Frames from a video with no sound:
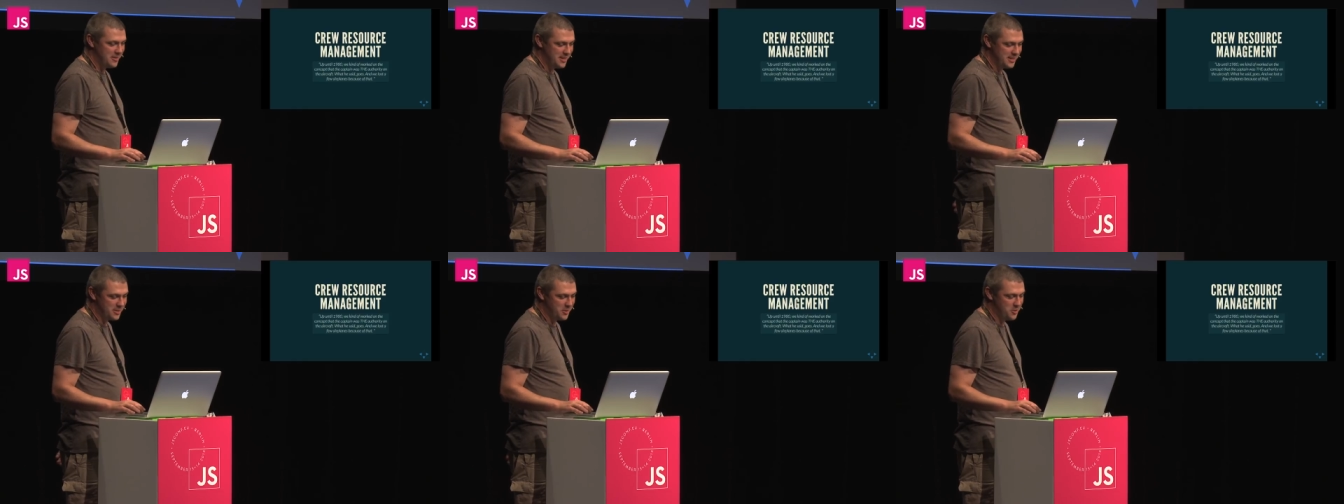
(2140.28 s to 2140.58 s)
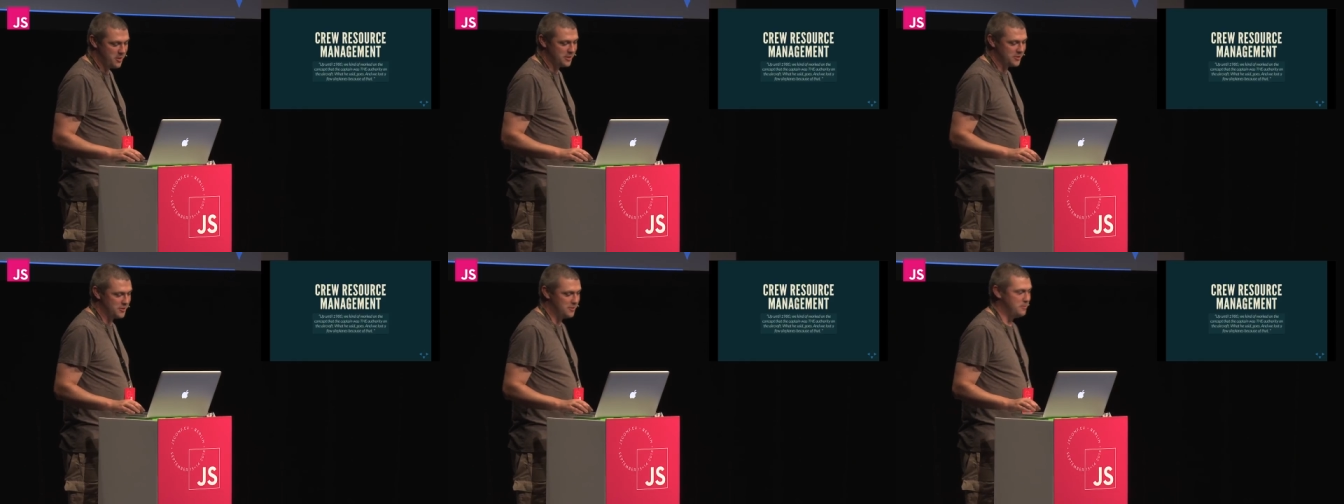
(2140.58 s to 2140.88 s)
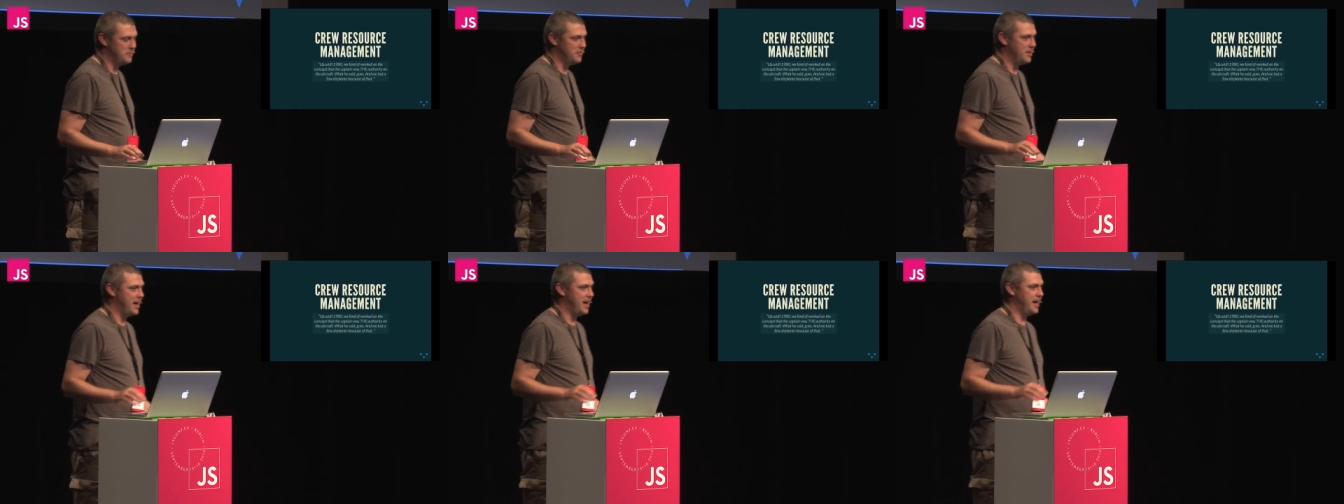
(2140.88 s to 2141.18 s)
these are quotes
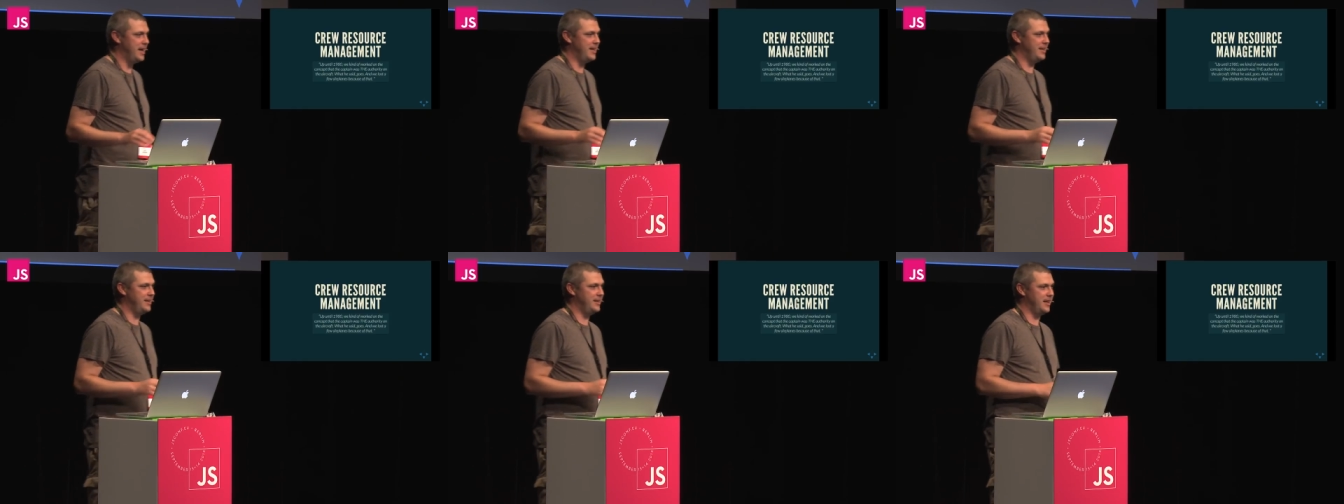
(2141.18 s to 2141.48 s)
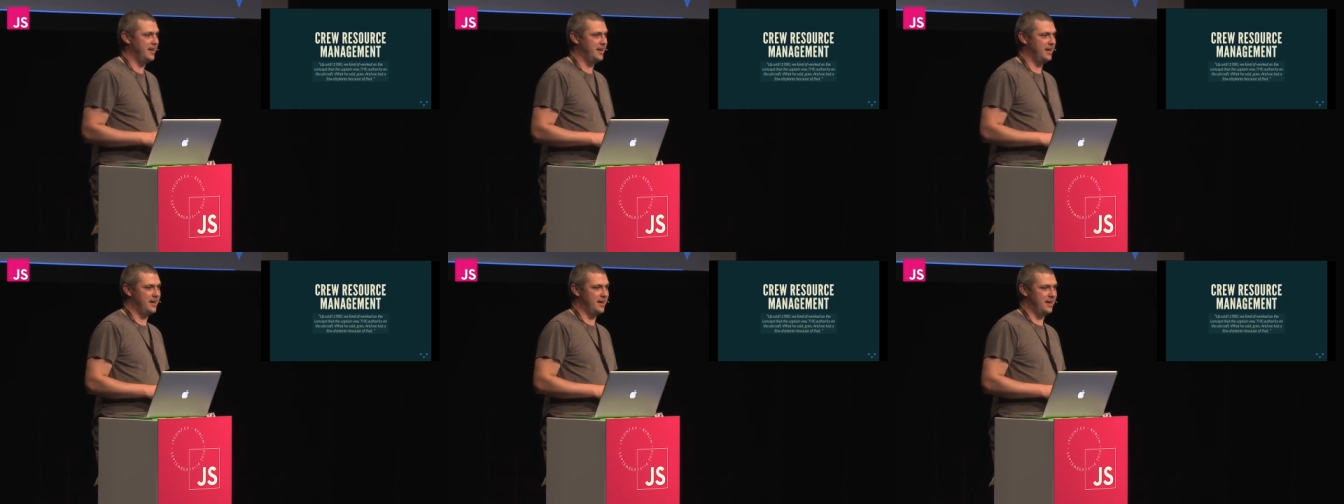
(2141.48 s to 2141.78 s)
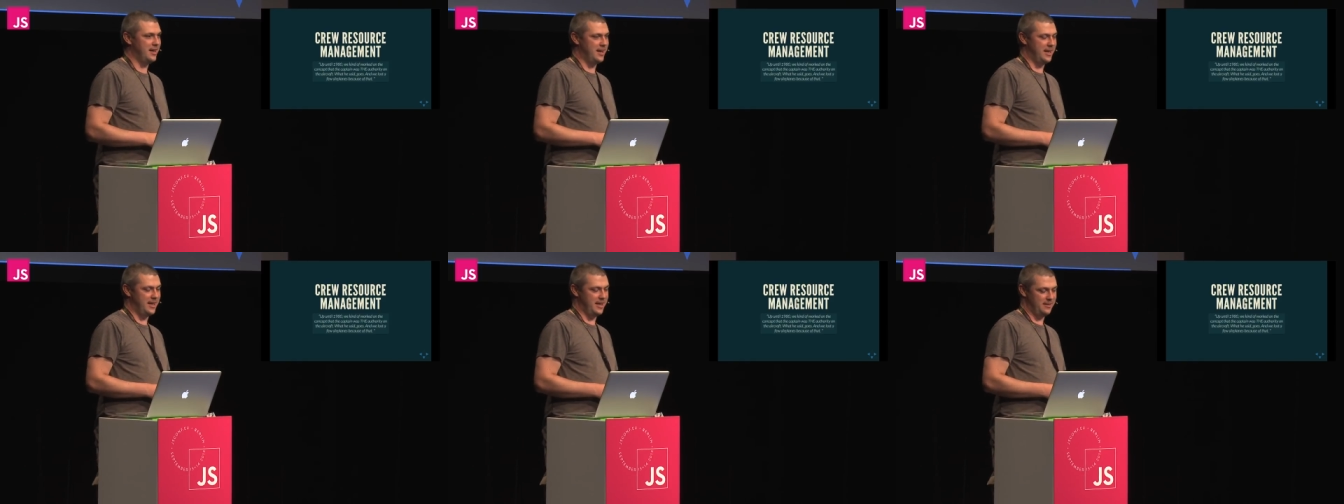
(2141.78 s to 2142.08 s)
from a, uh,
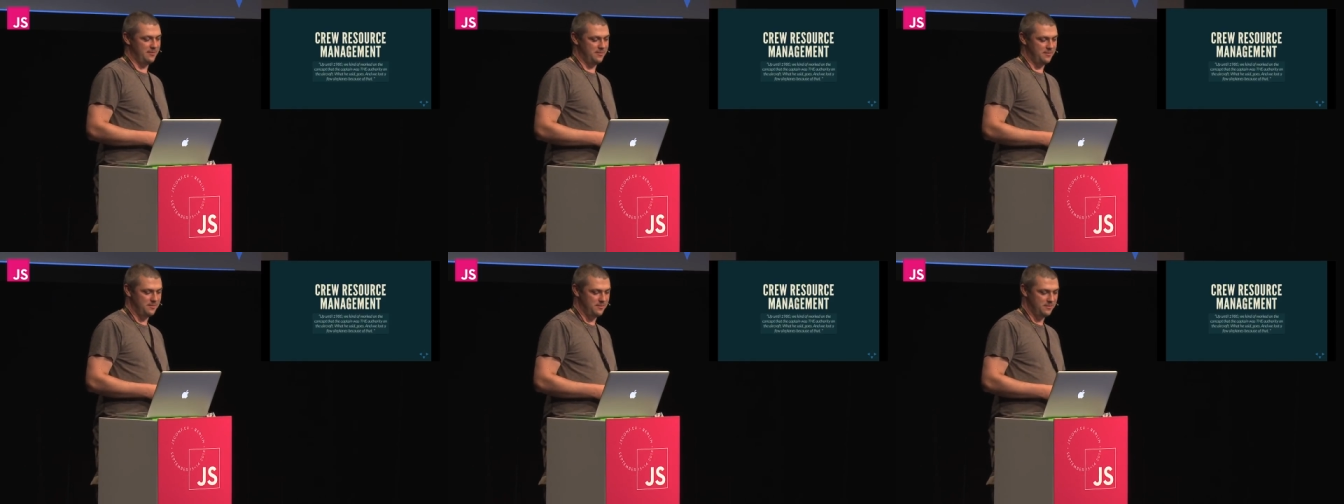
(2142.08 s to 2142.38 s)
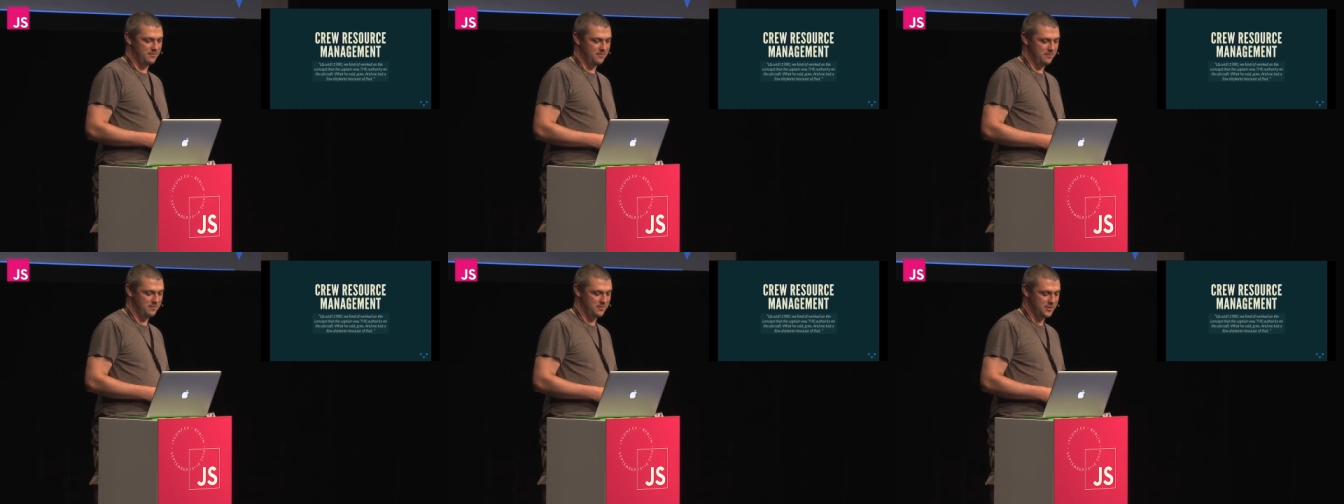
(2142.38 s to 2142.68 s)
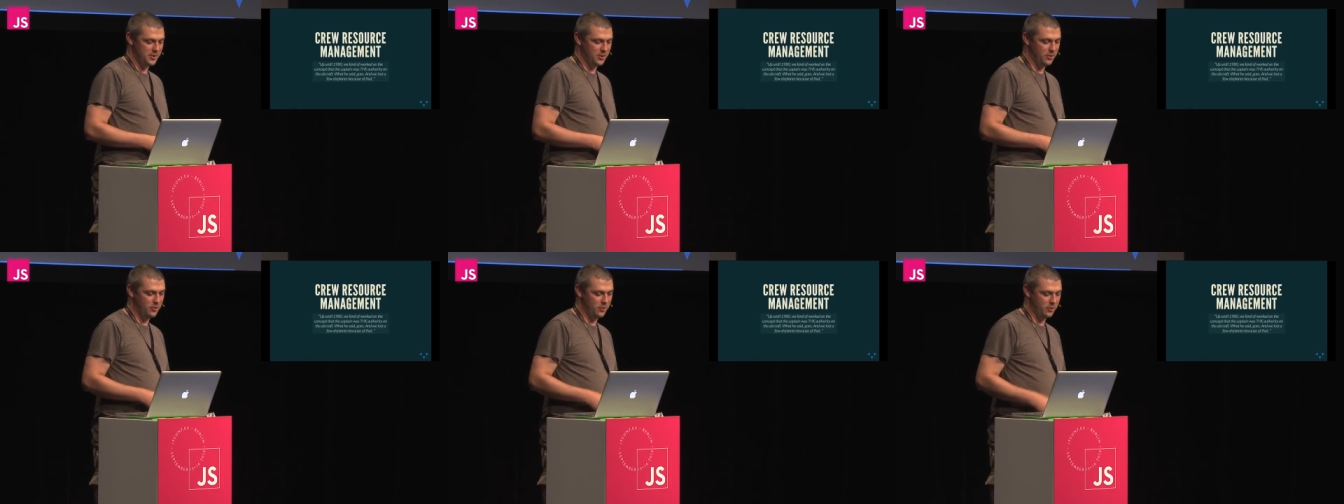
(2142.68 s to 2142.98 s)
a
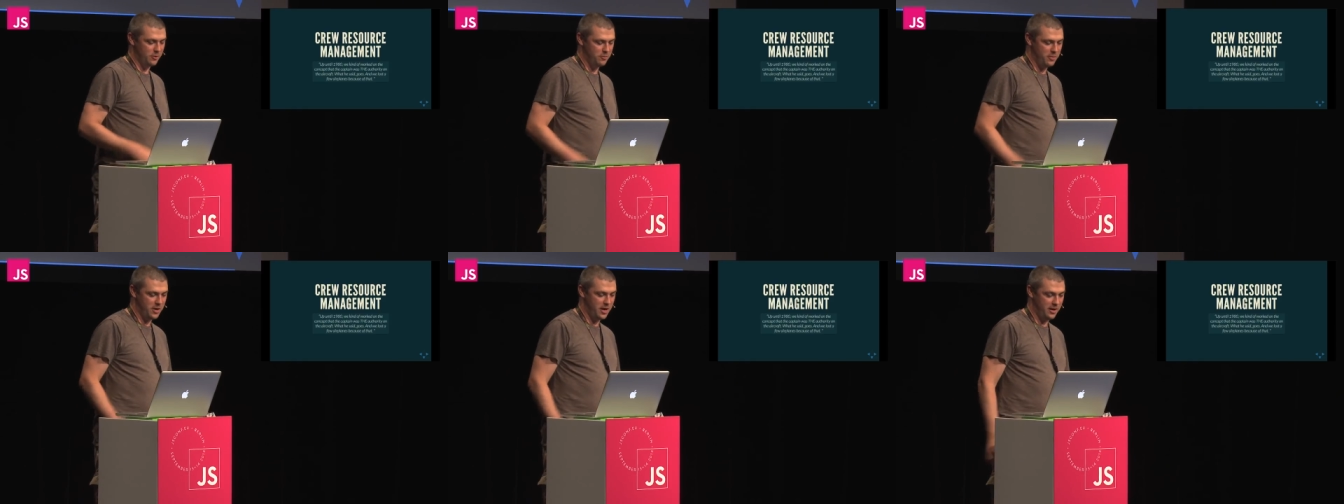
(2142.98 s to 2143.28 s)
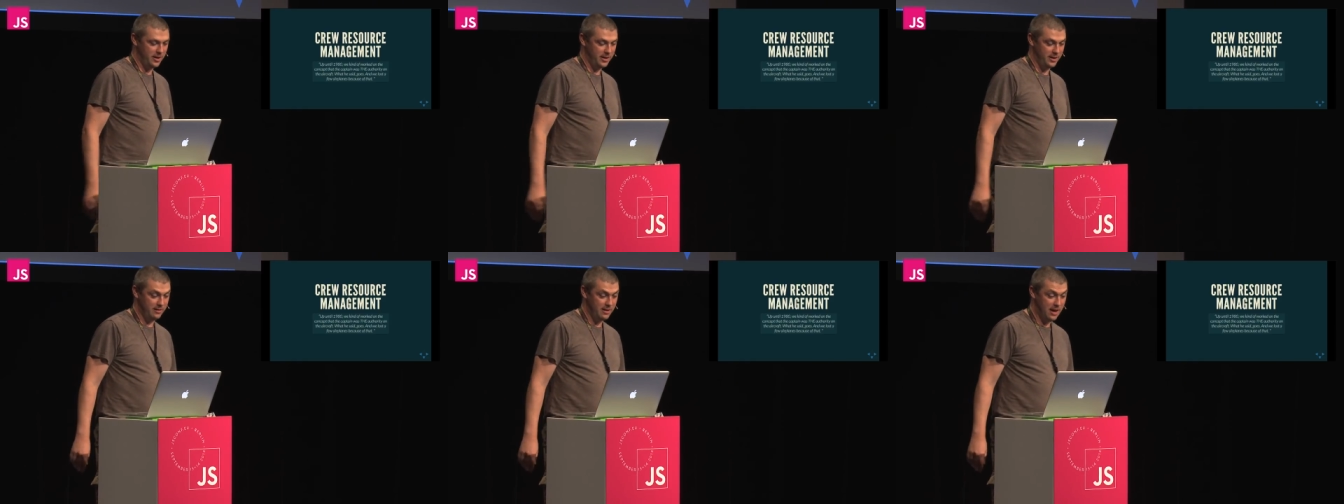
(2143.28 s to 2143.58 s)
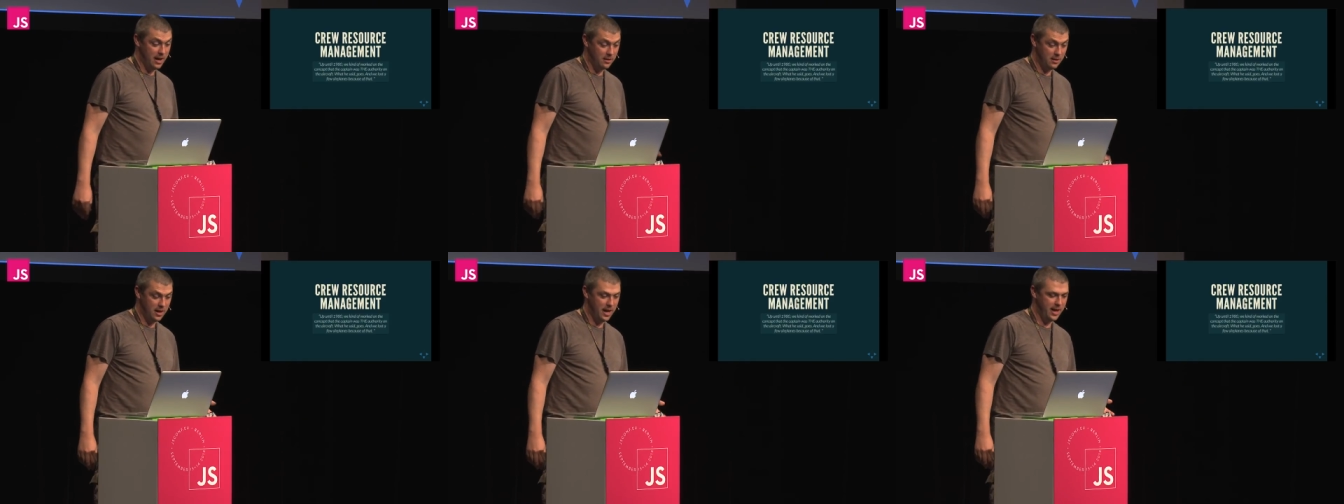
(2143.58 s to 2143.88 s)
talk by
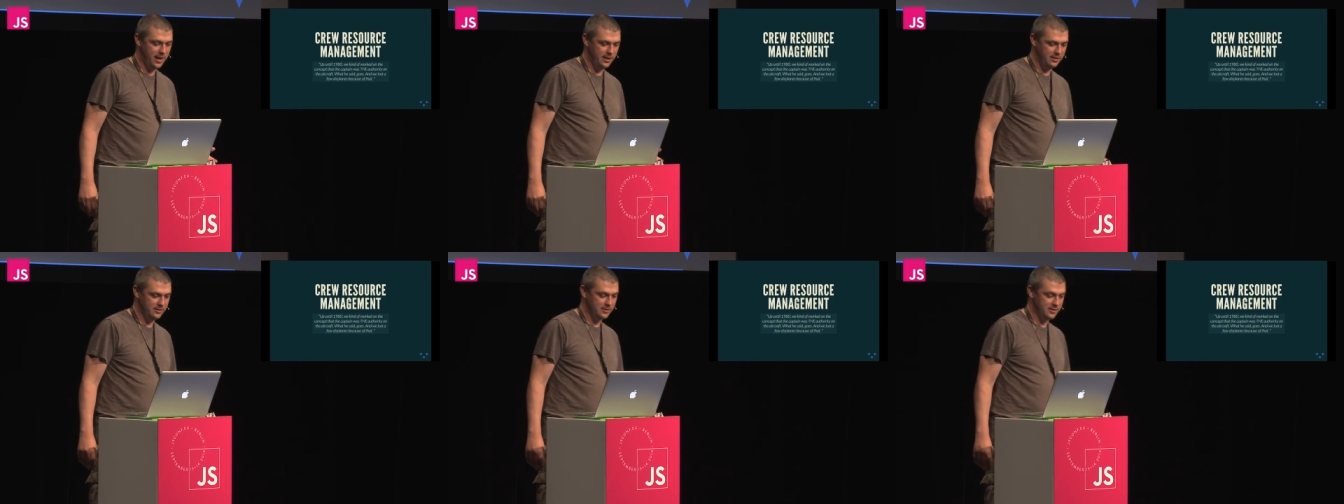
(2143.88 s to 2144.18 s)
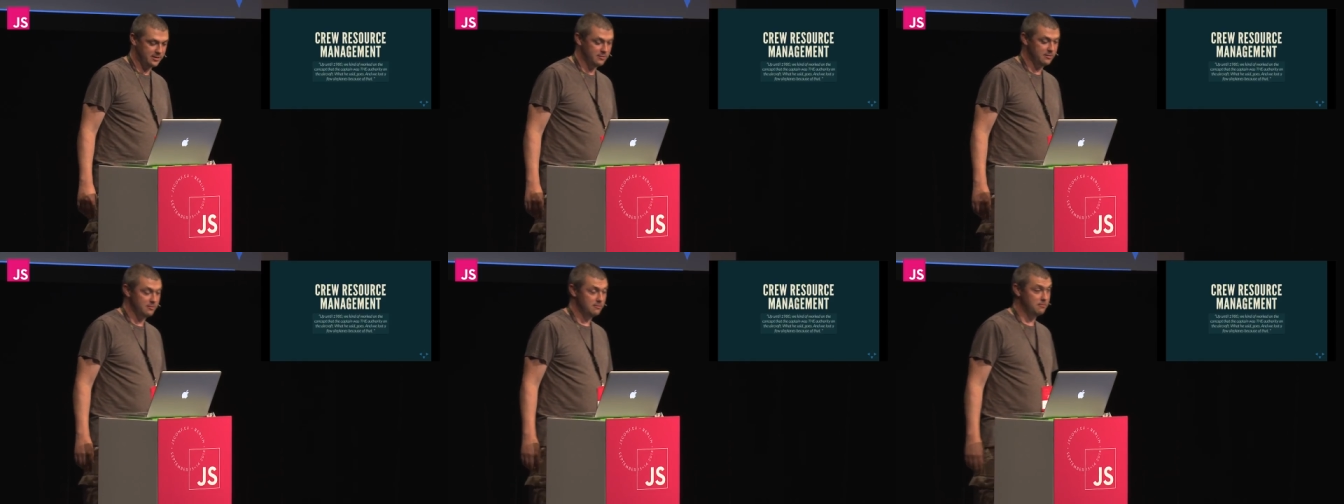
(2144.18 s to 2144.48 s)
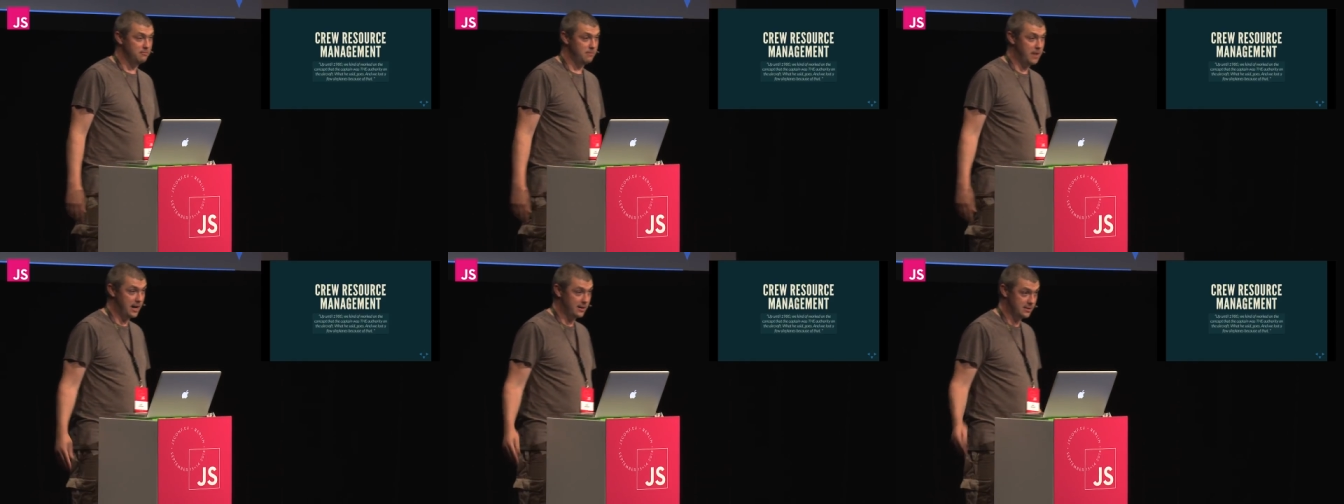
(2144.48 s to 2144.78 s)
Al Haynes
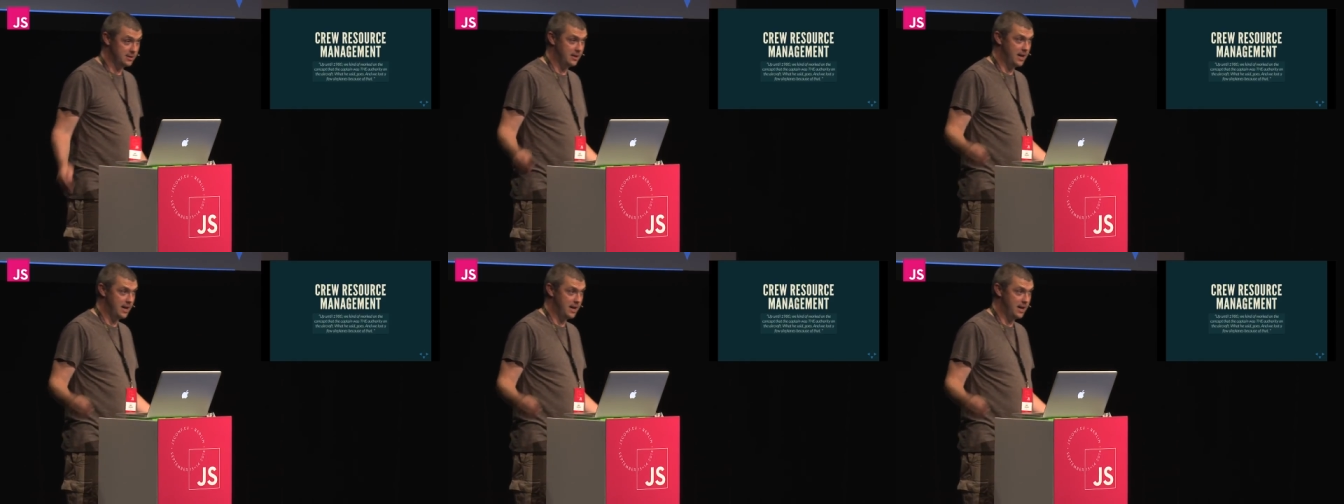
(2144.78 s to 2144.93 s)
back to